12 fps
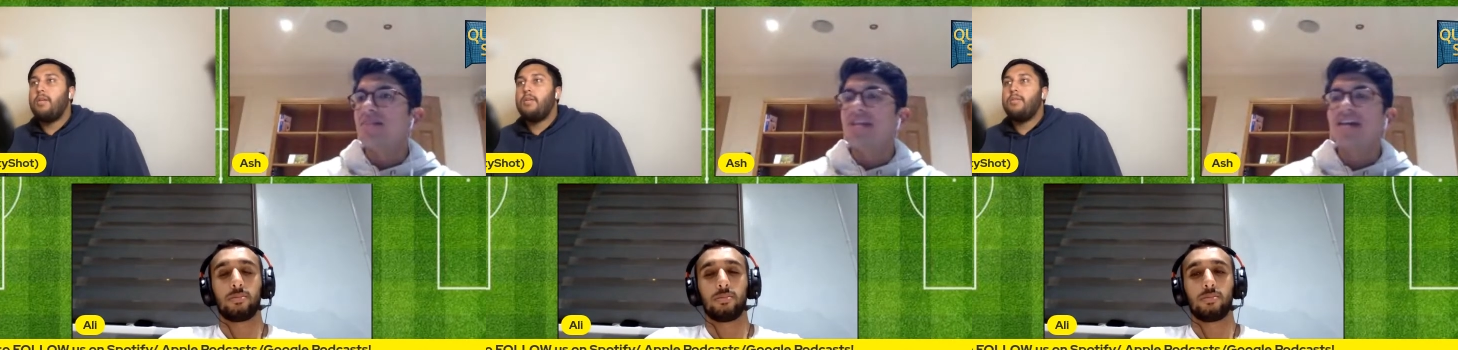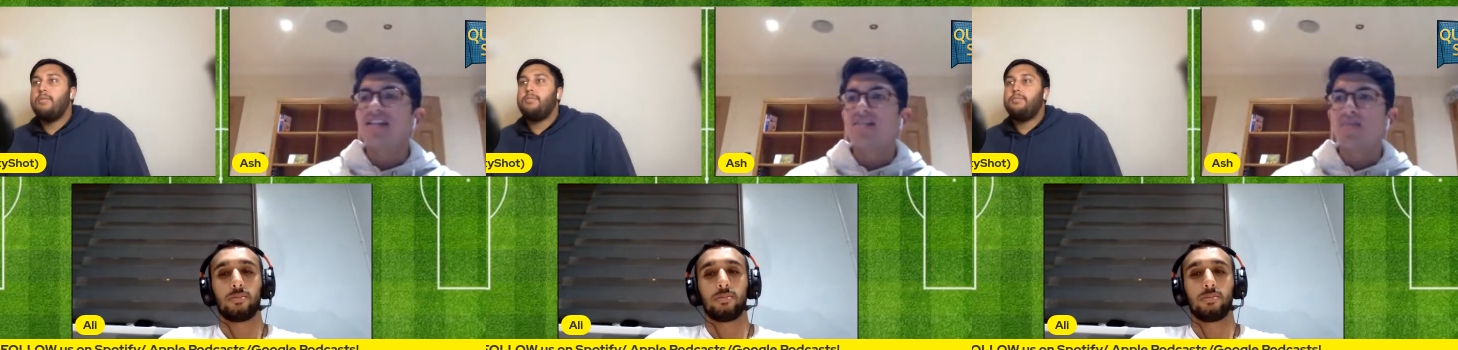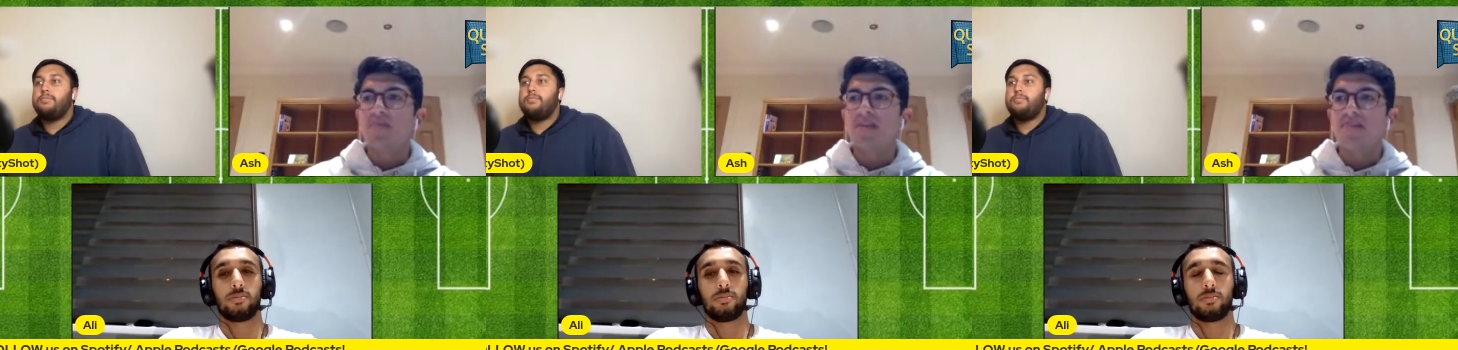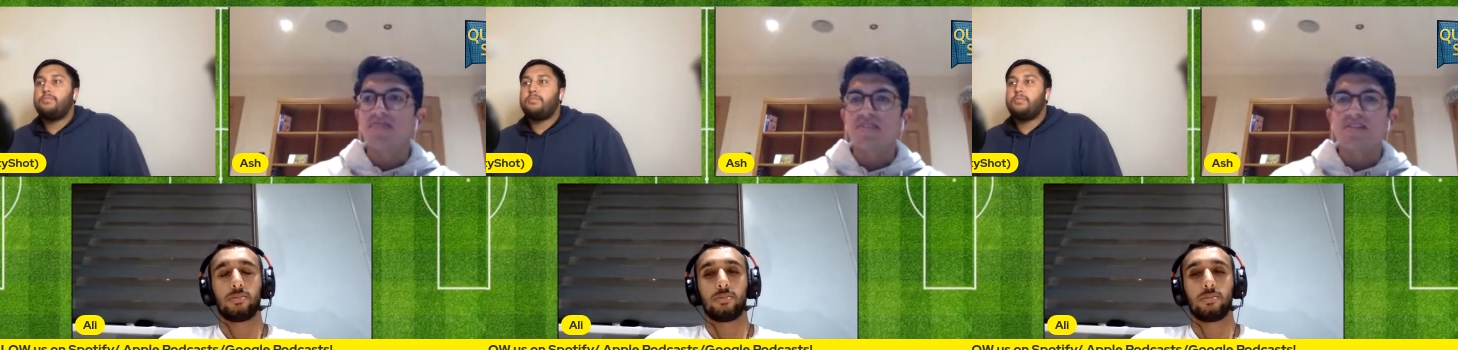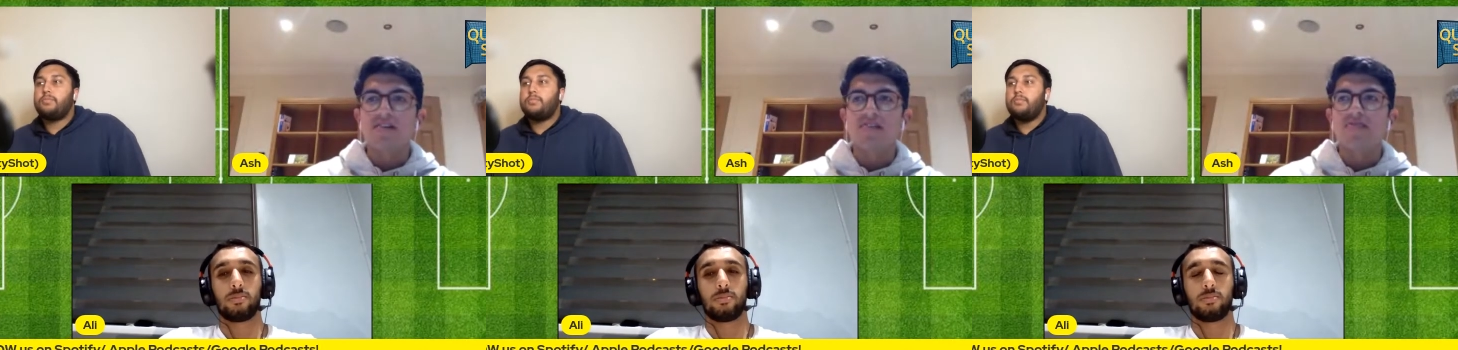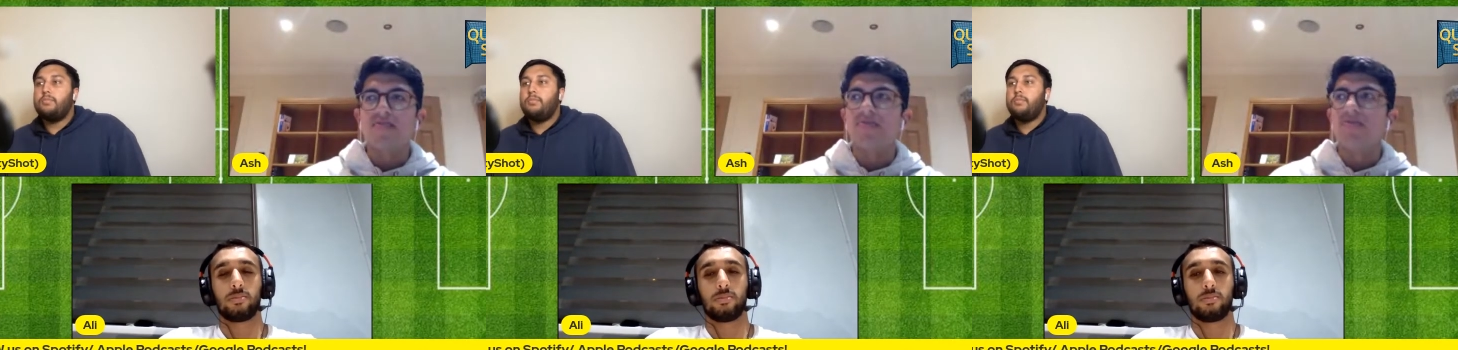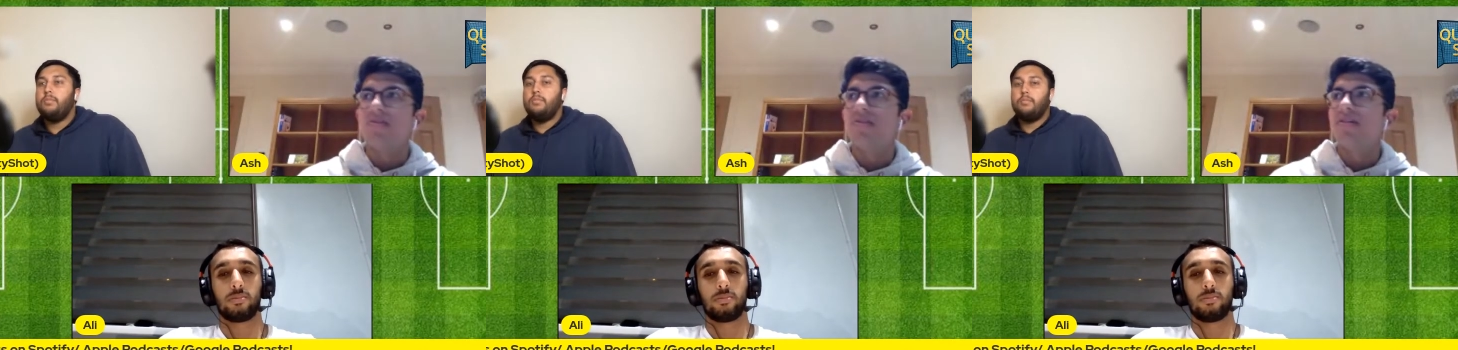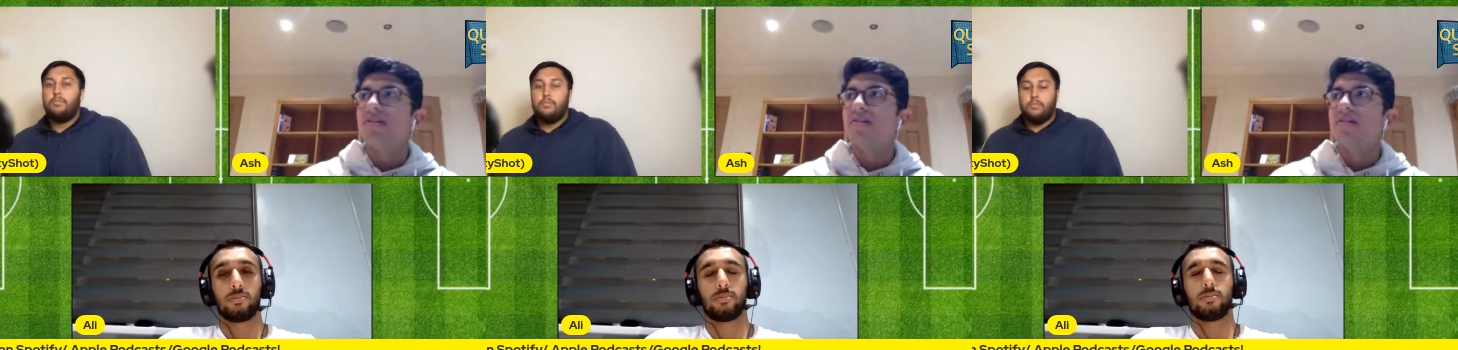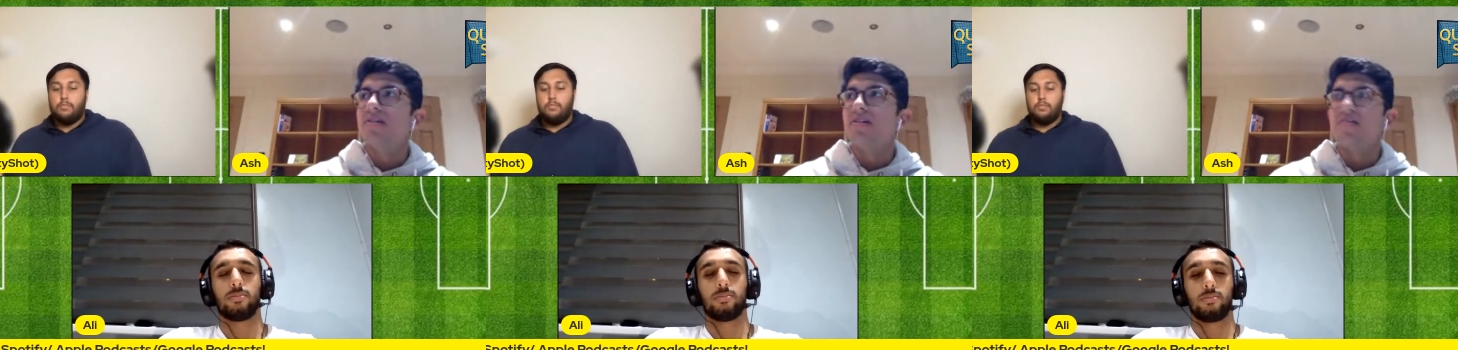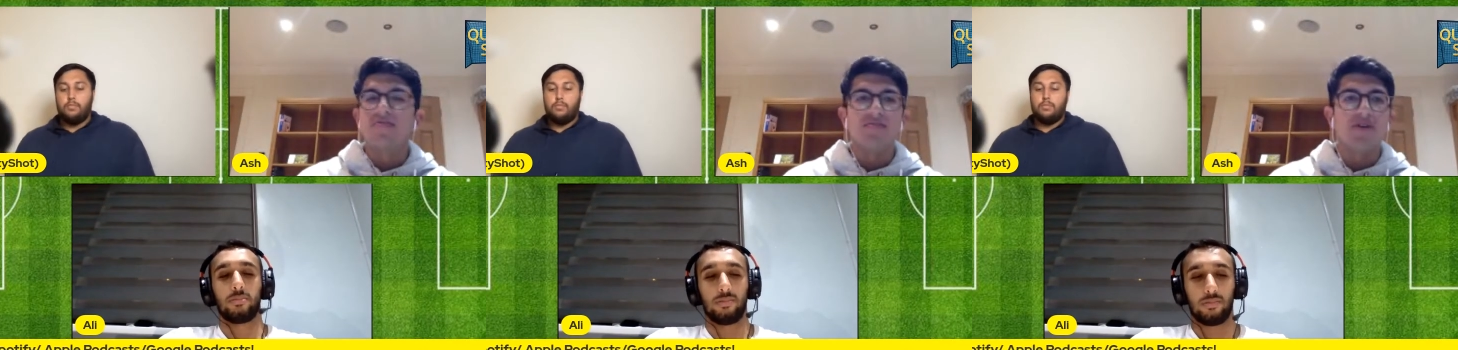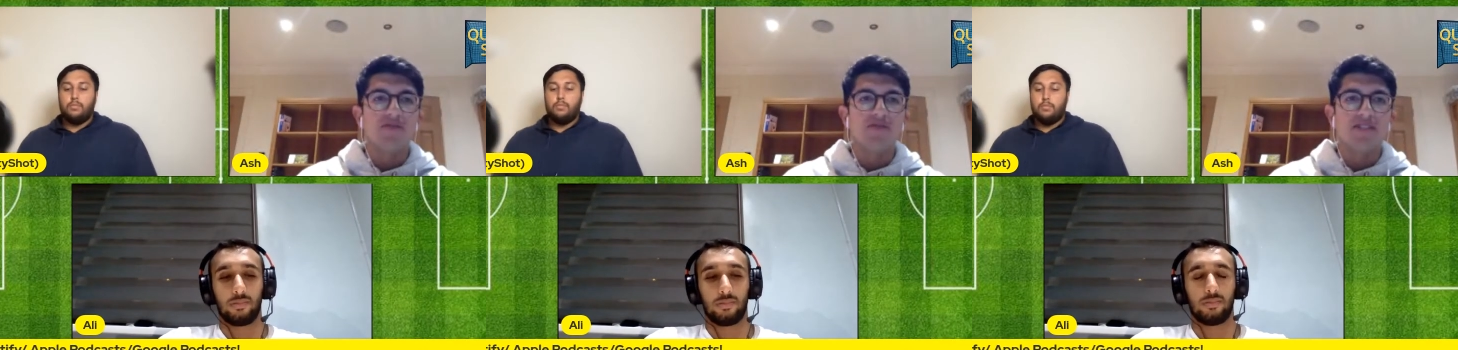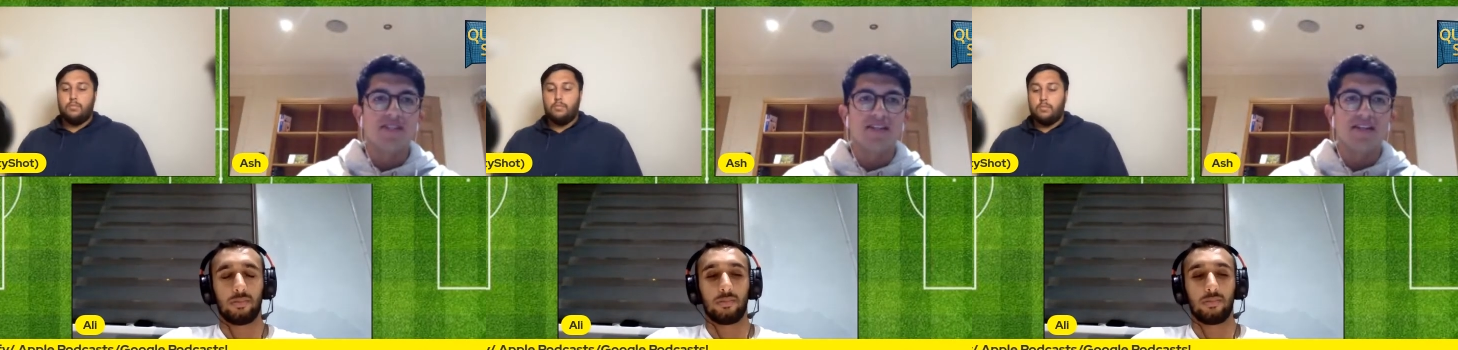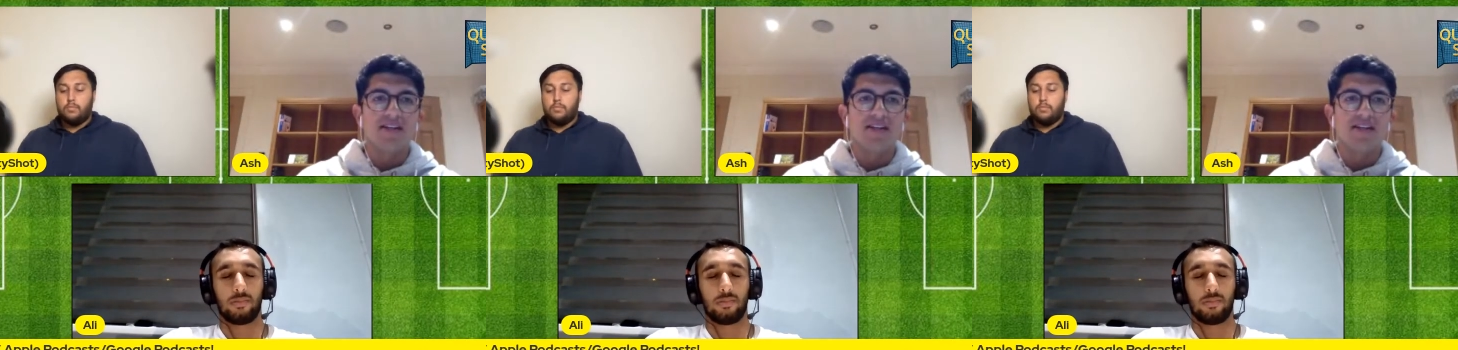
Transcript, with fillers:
Speaker 1: it has to be Pickford in goal after Pope stinker.